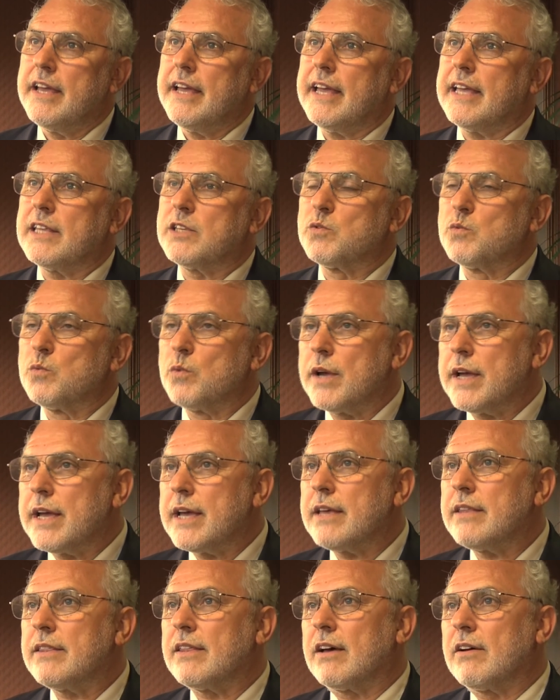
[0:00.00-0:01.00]
It's
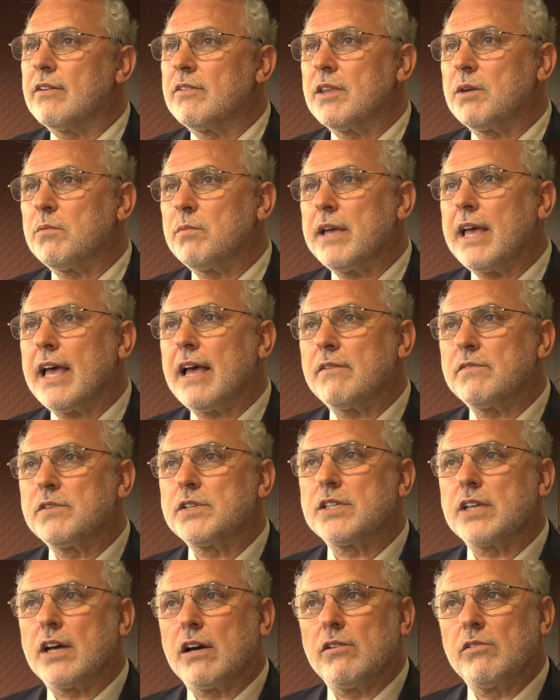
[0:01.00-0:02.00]
rare, though, that we have
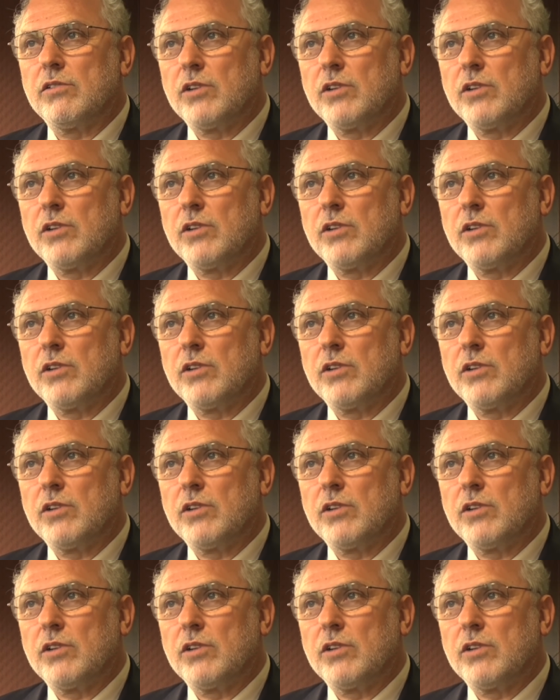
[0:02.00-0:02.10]
so